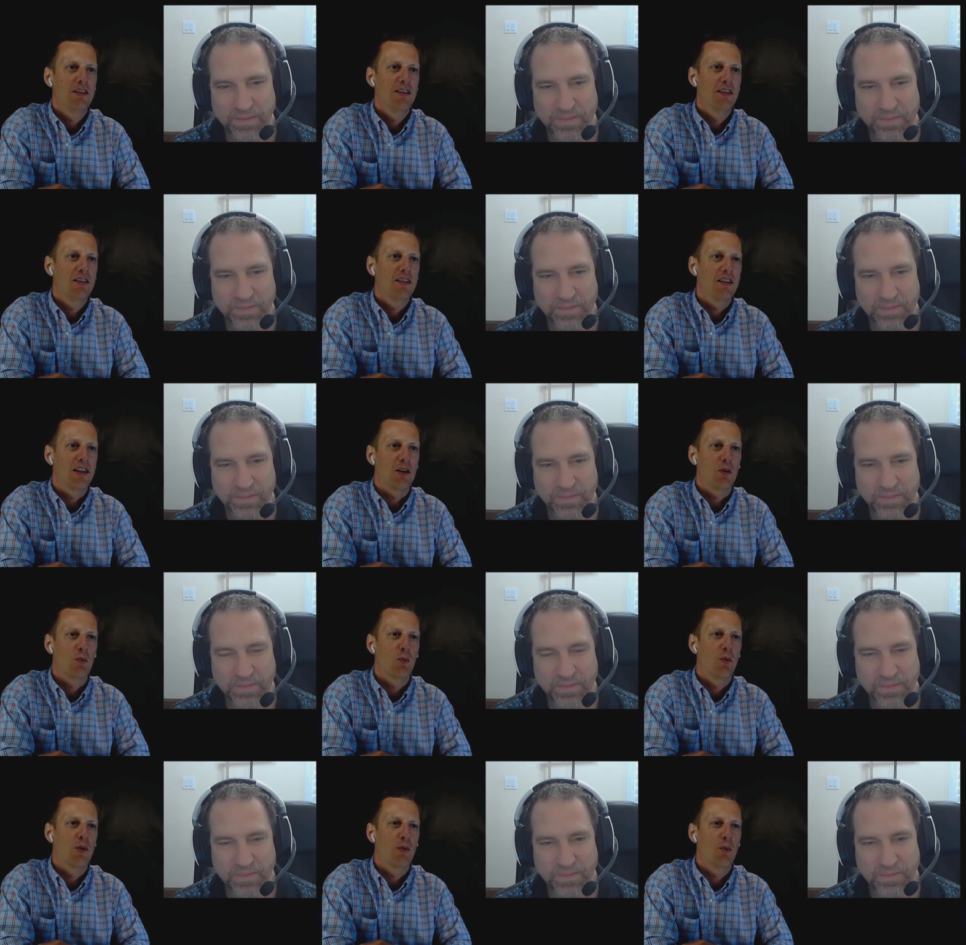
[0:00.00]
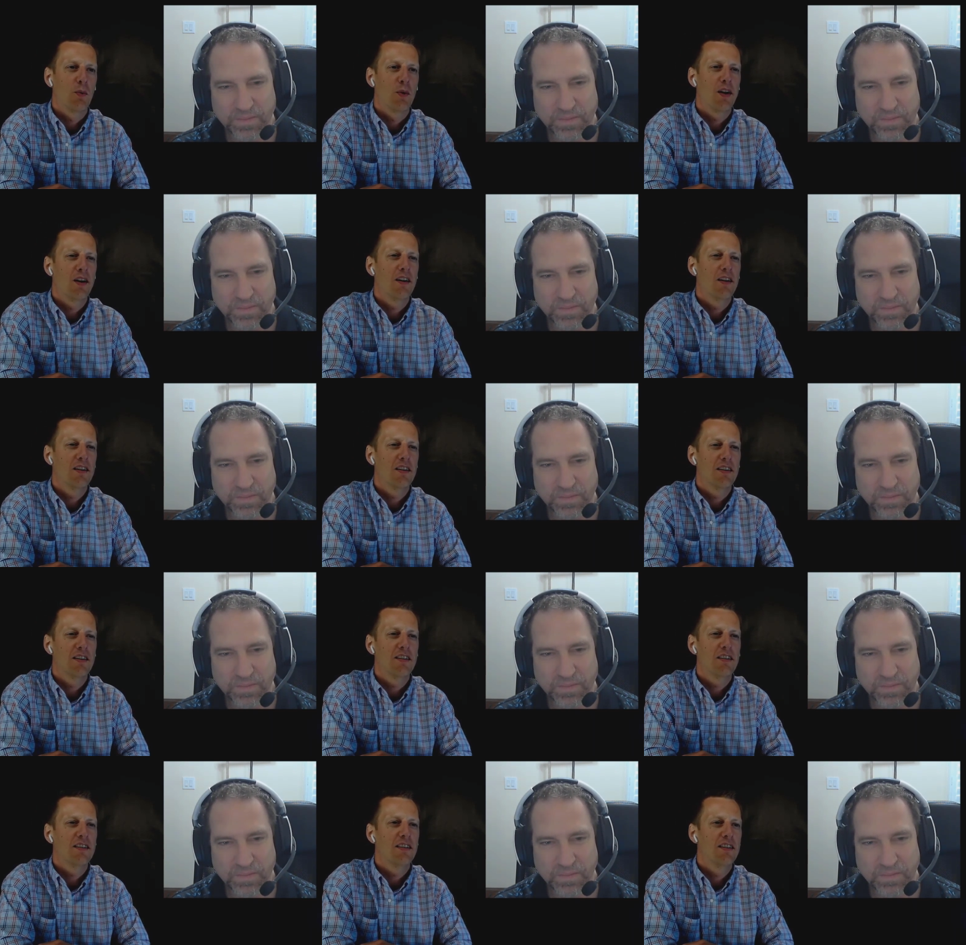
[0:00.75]
Speaker 1: like, well,
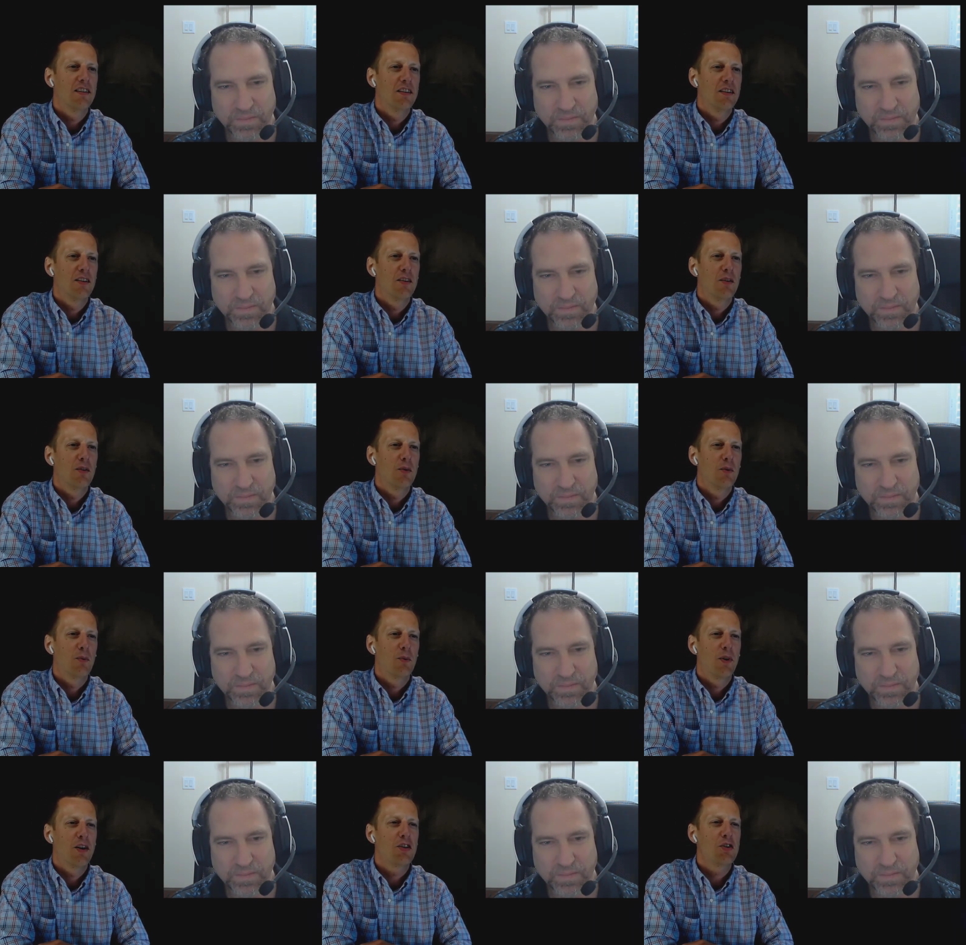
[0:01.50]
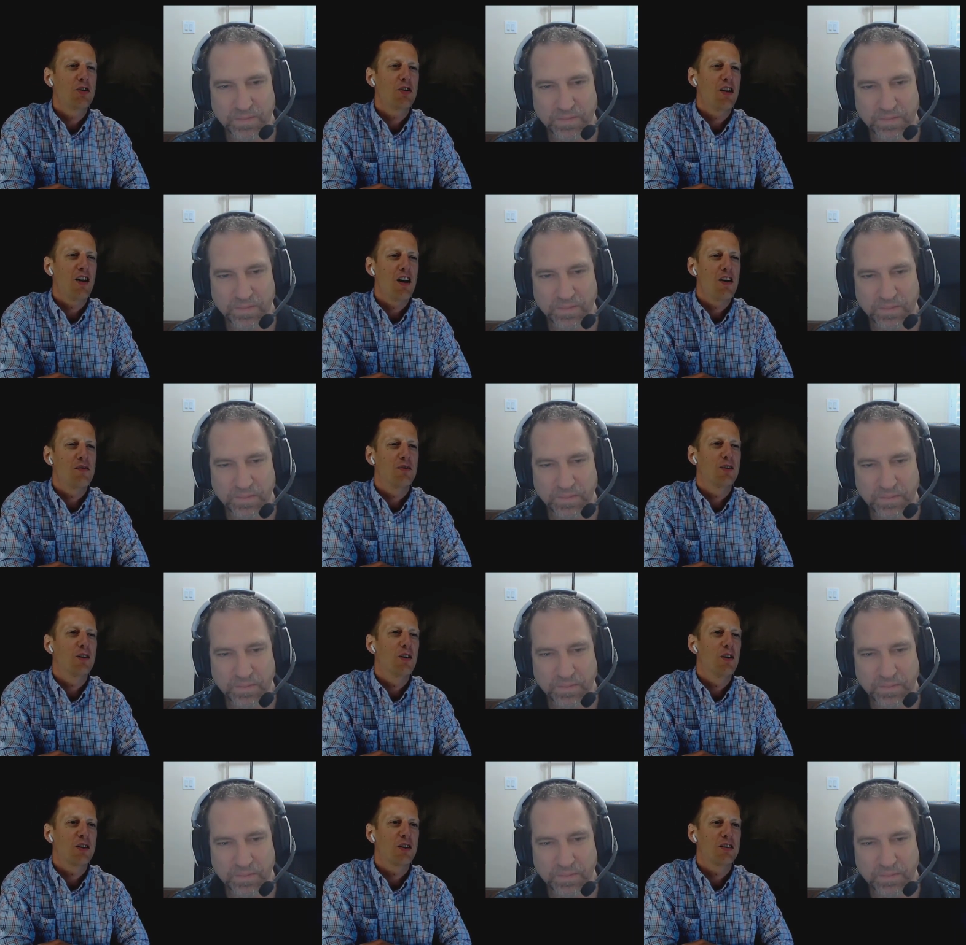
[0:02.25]
where where should I have
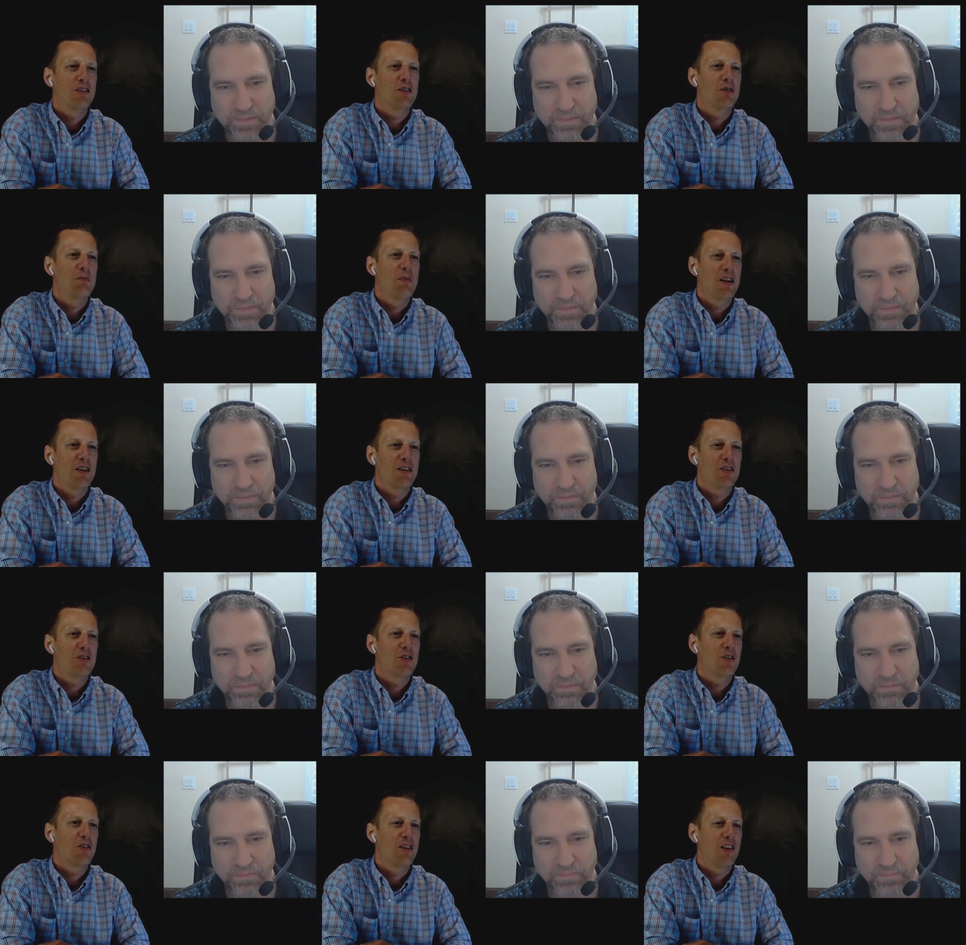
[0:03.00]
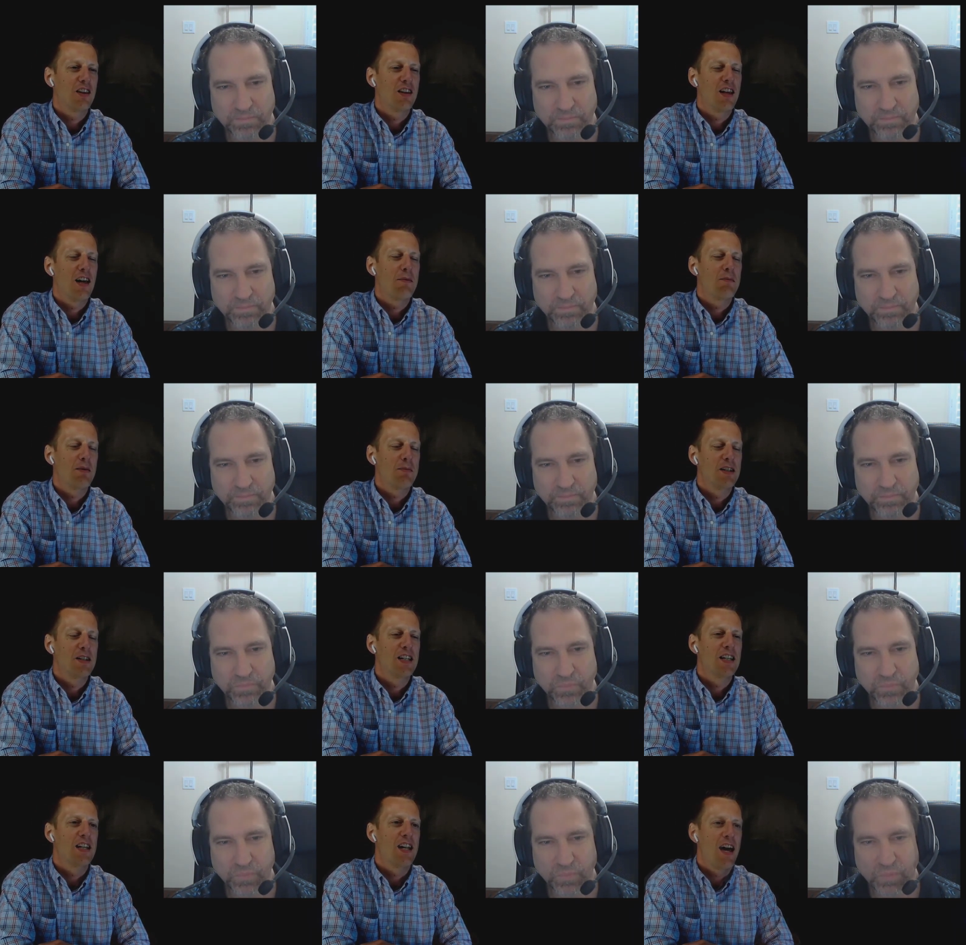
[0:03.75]
looked to make sure that that
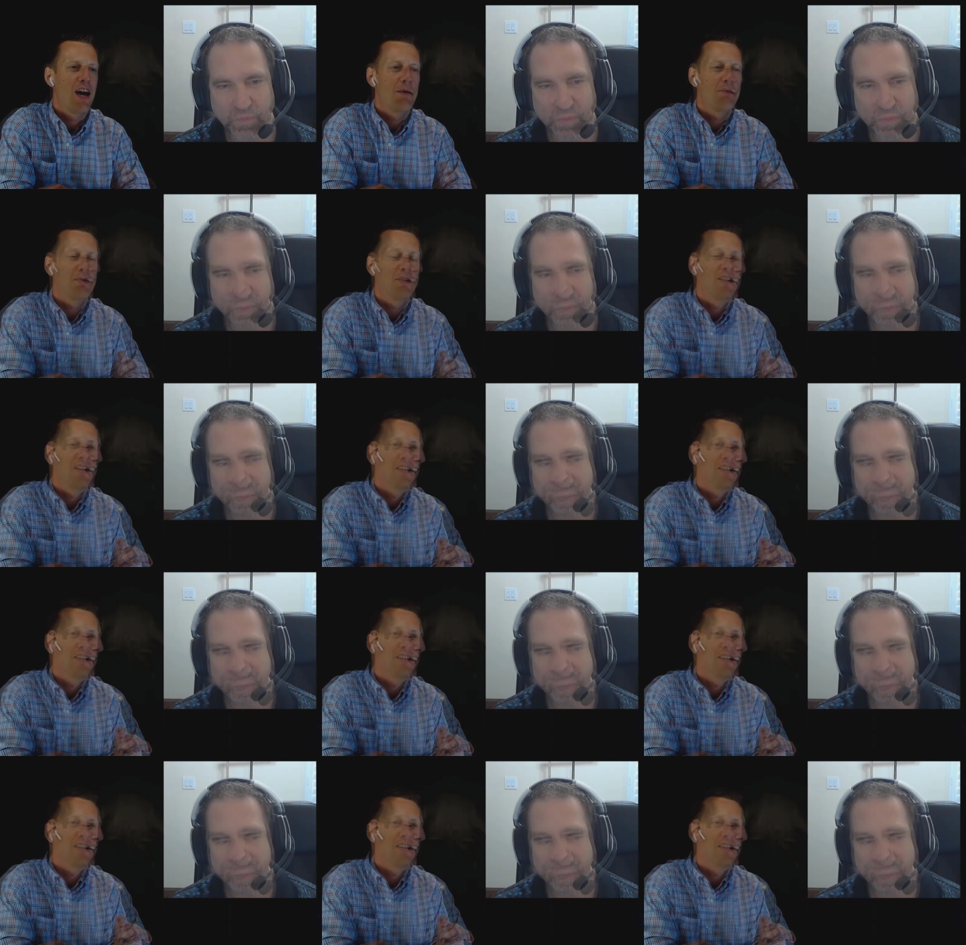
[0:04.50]
maybe didn't happen?